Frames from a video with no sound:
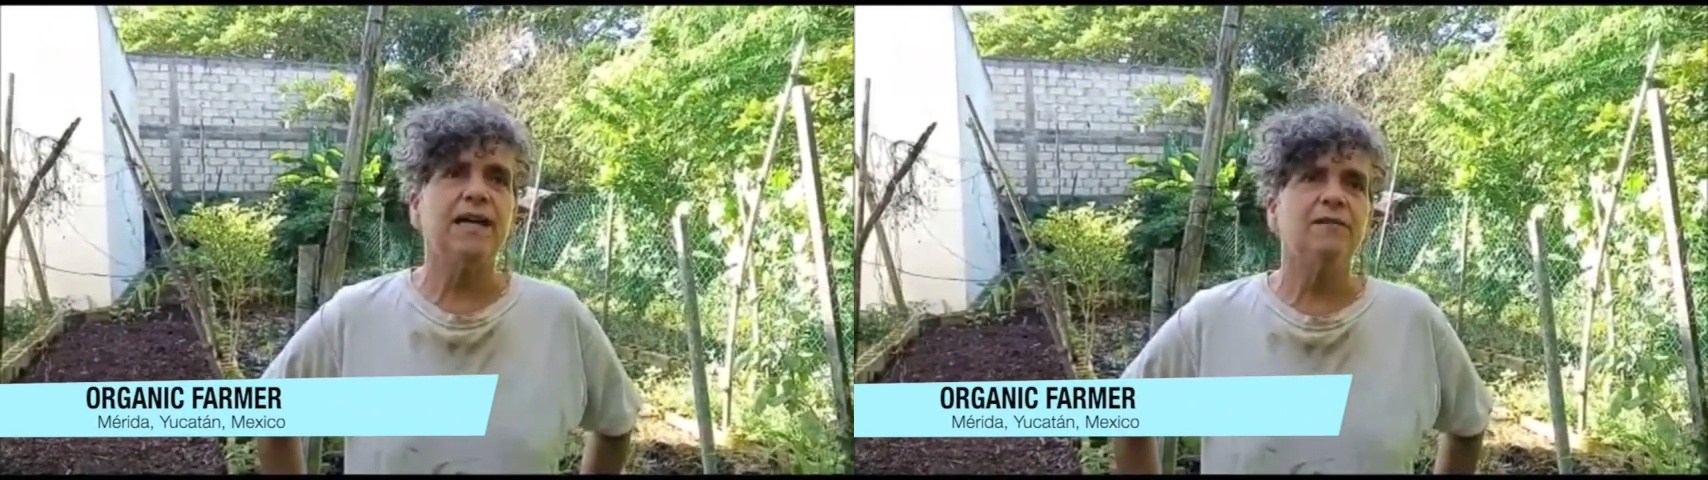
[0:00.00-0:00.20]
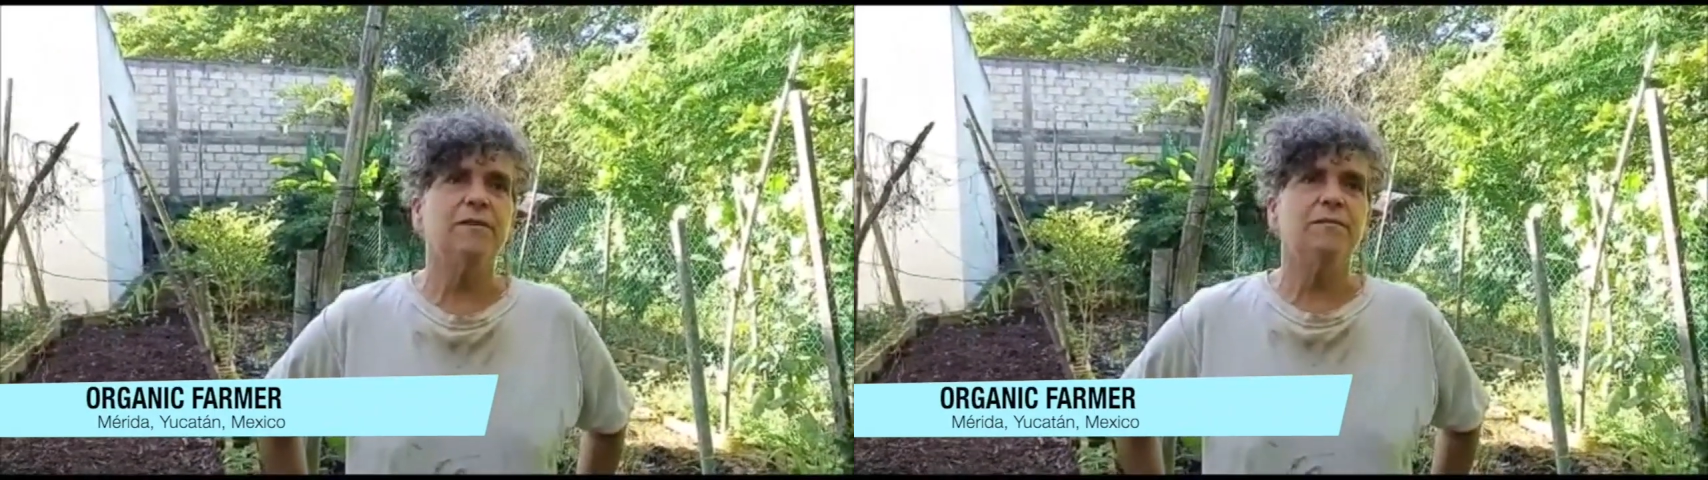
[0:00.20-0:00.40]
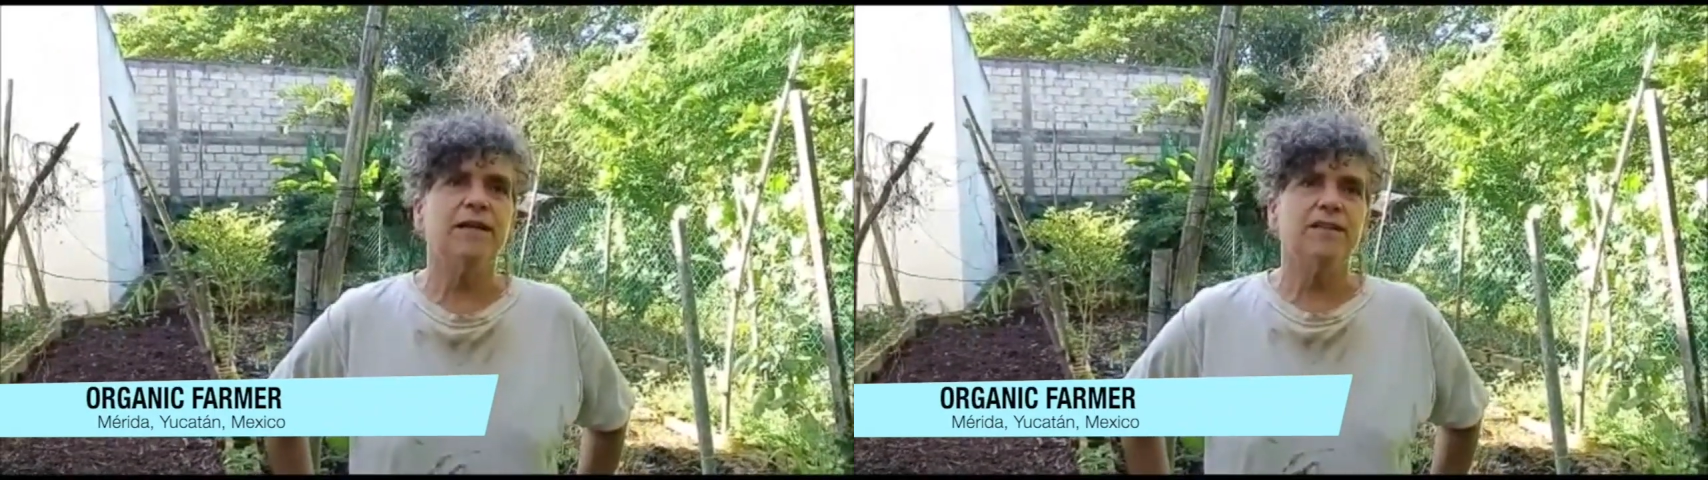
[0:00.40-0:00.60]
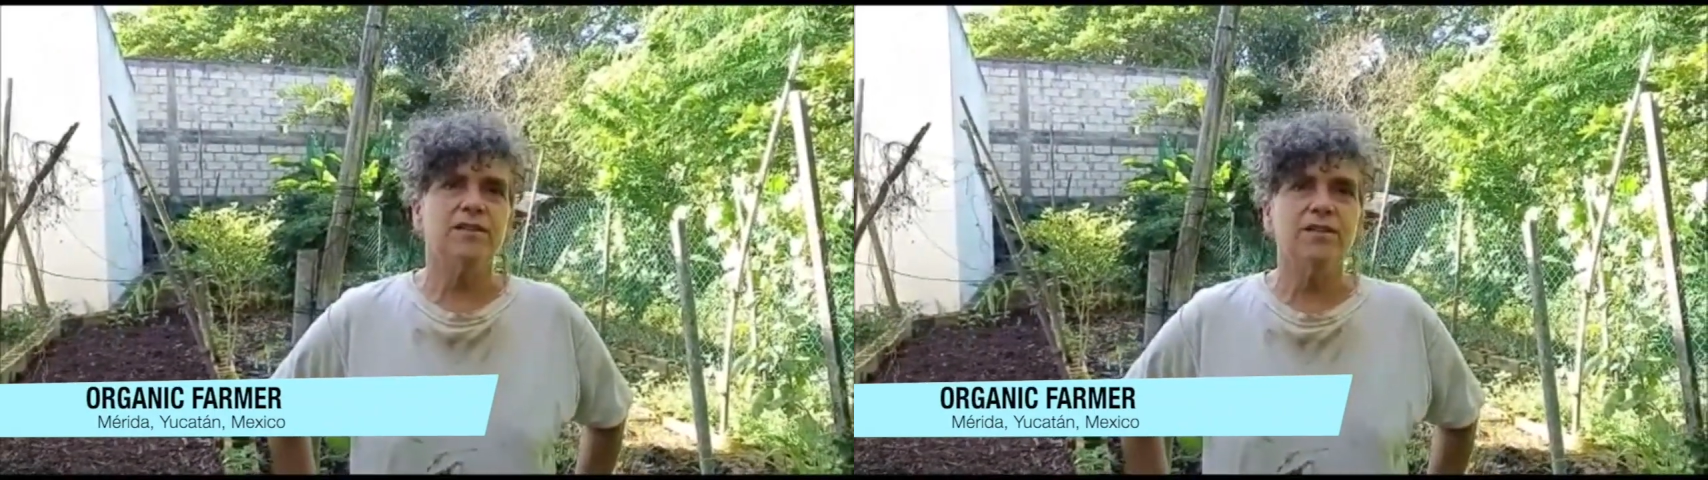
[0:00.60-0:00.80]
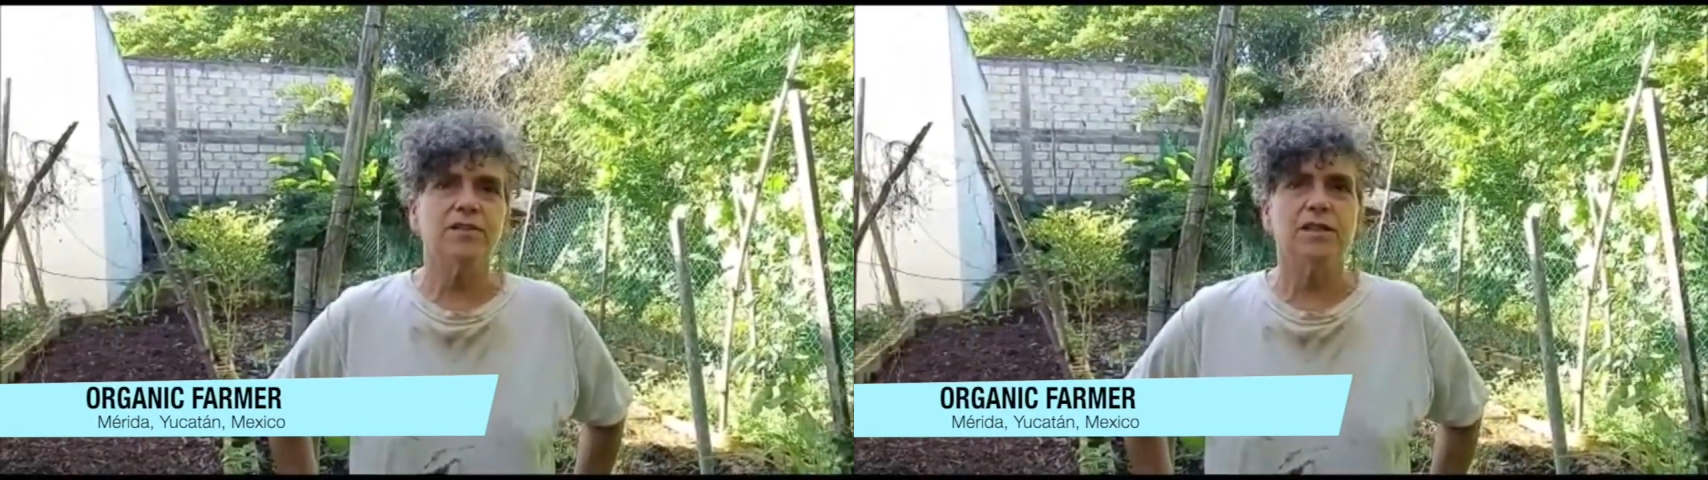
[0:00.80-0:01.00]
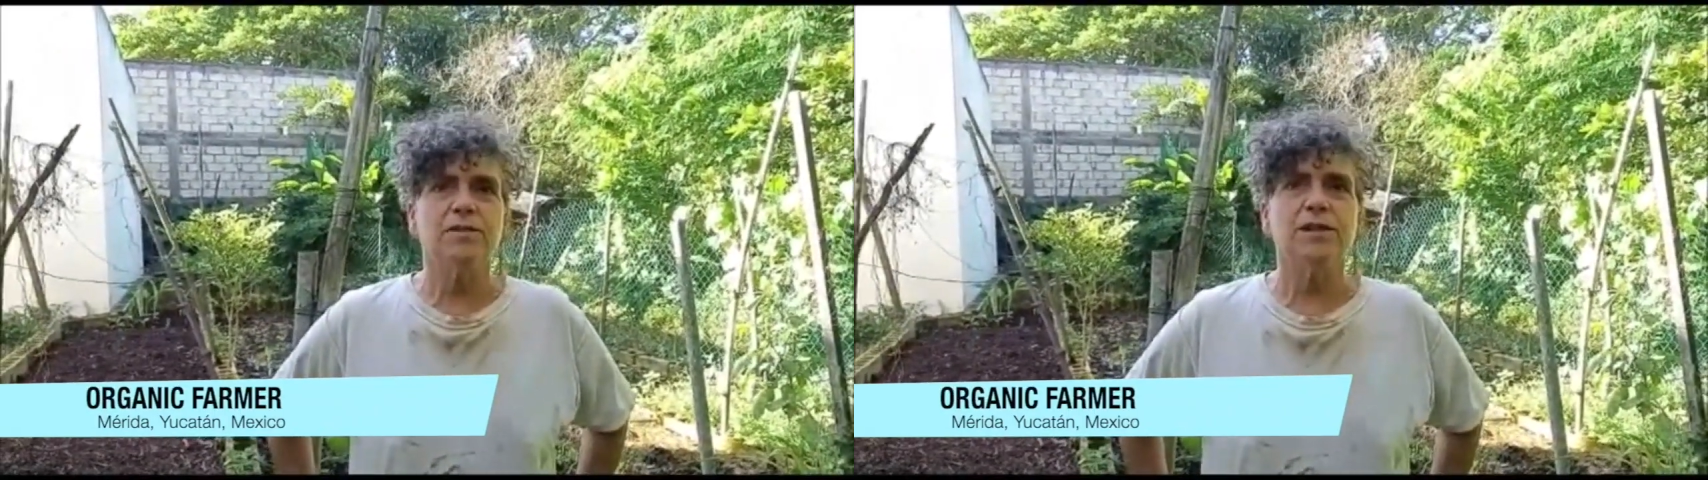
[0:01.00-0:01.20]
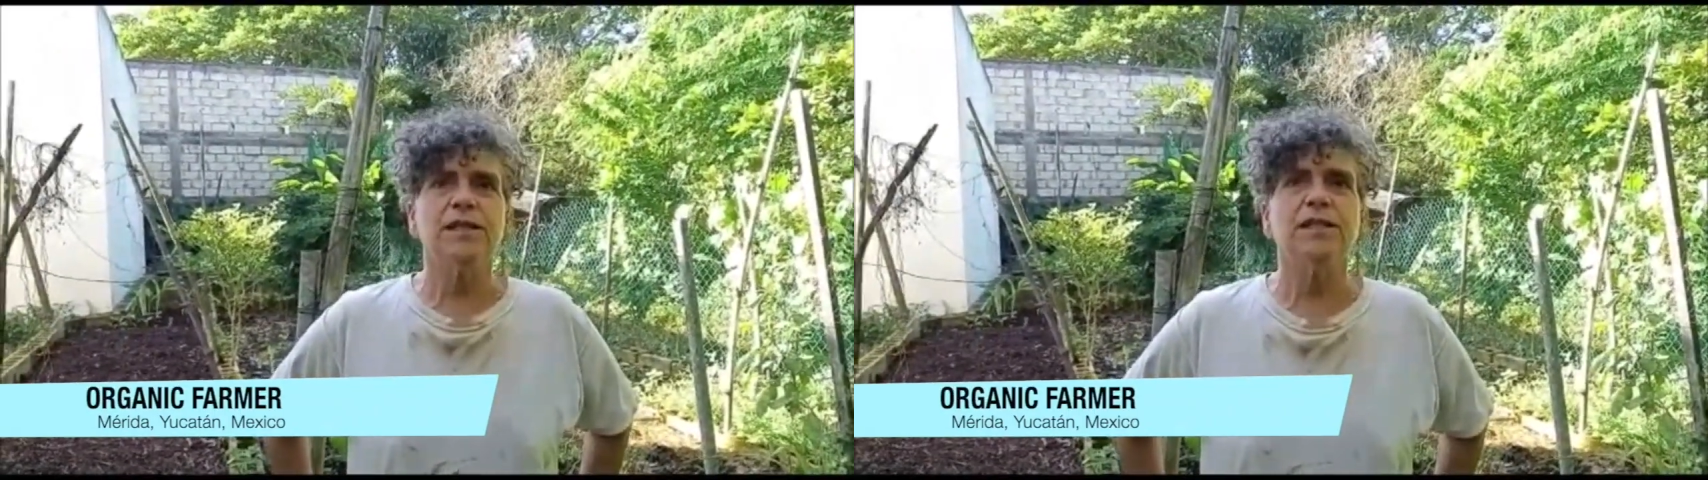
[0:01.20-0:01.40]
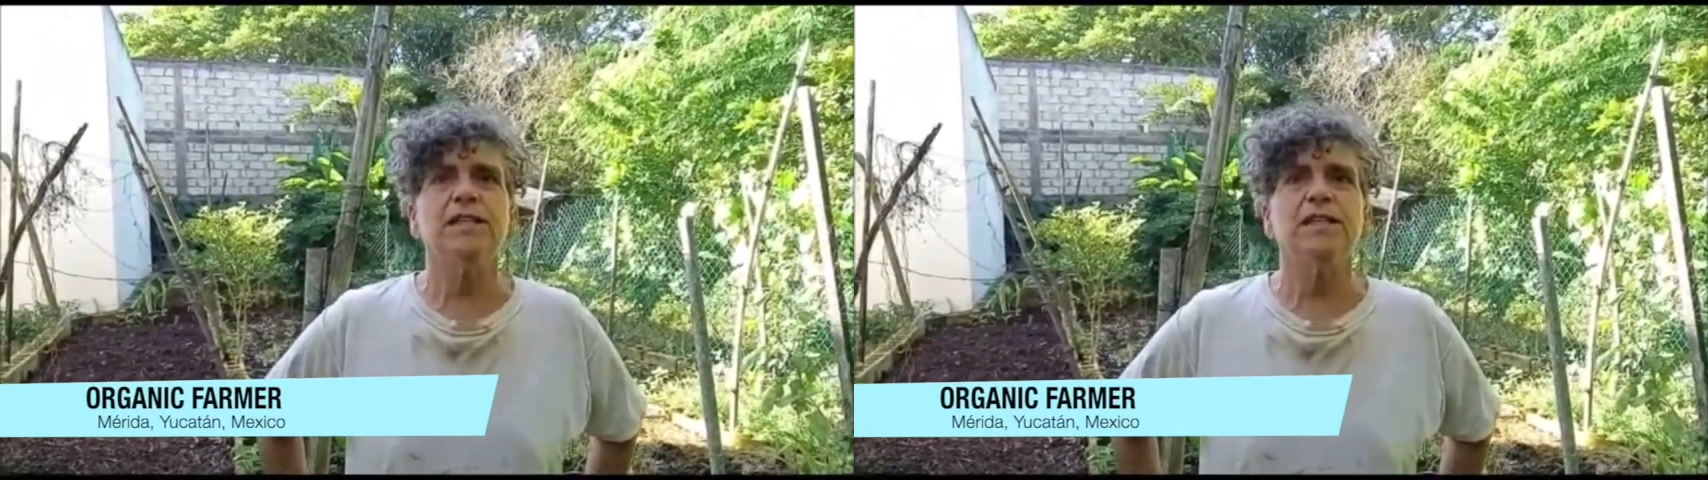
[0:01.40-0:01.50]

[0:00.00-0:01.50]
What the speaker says: have a master's degree